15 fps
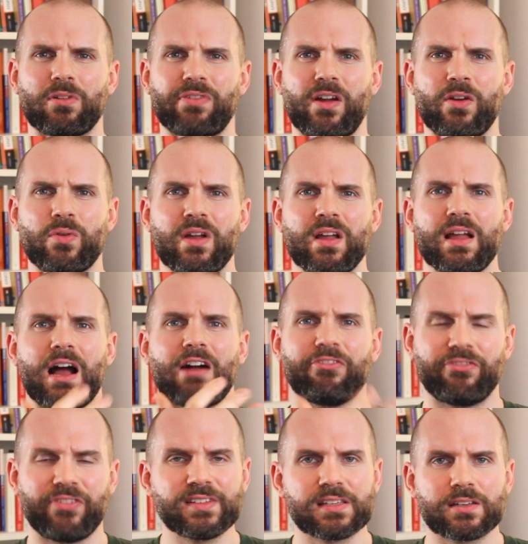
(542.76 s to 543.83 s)
of how a
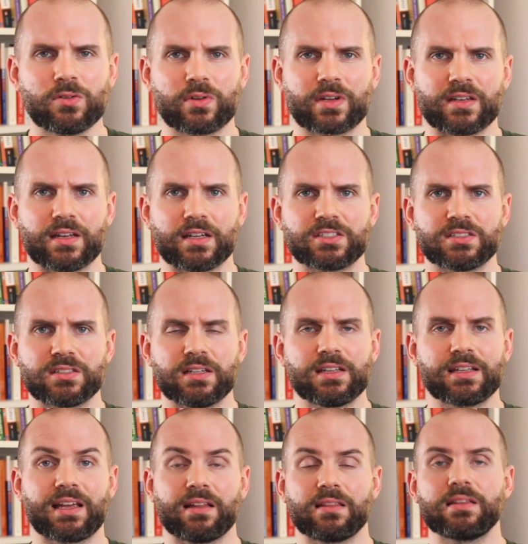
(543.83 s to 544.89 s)
physical condition
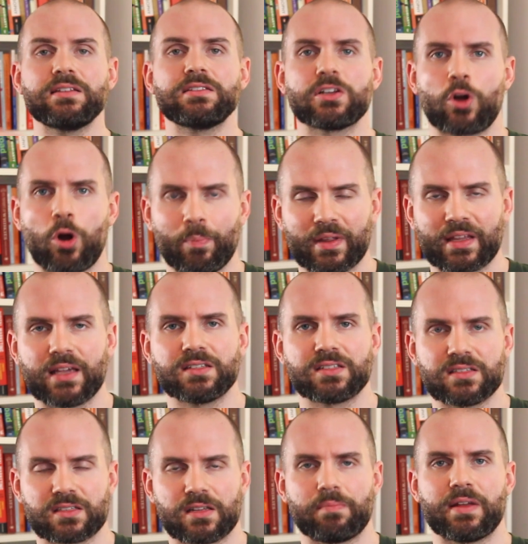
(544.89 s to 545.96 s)
can lead to
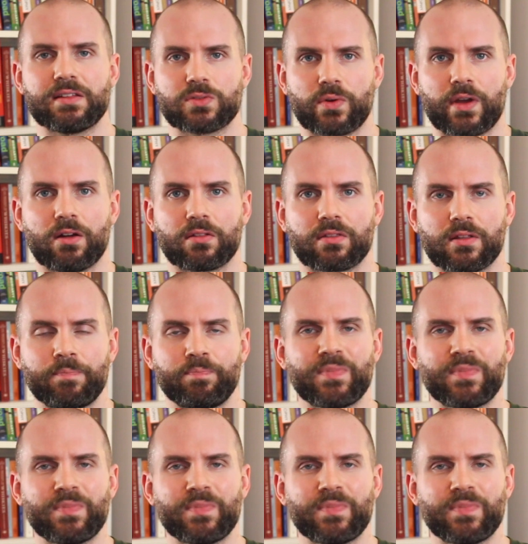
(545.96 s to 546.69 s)
complications in mental health.